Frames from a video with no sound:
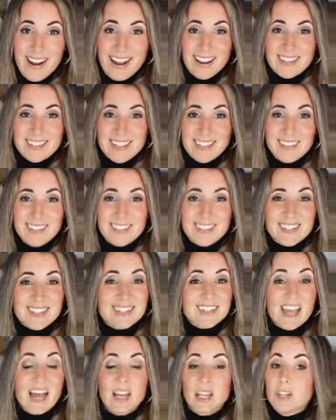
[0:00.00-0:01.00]
Okay. Too. She's
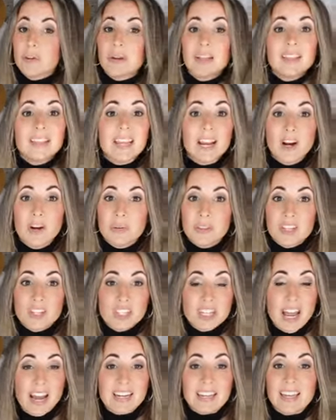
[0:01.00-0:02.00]
got, you can layer it with a
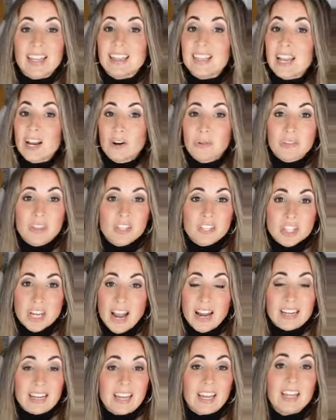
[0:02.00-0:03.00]
jacket, layer it with a
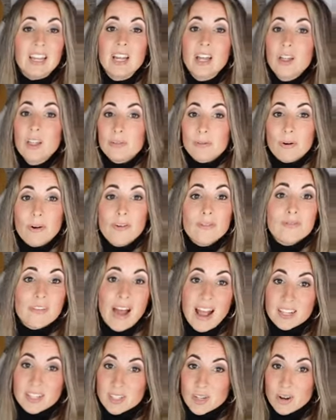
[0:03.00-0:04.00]
jacket, throw a
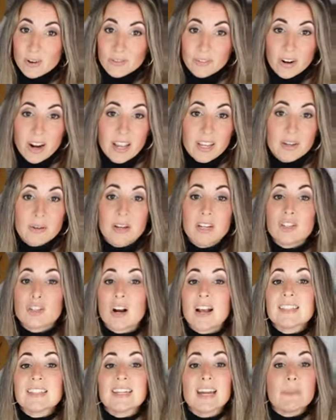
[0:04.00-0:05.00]
vest over it. You can
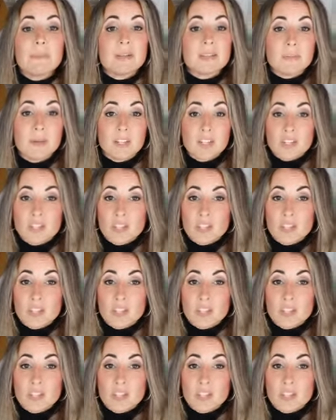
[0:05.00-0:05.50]
dress it up as much as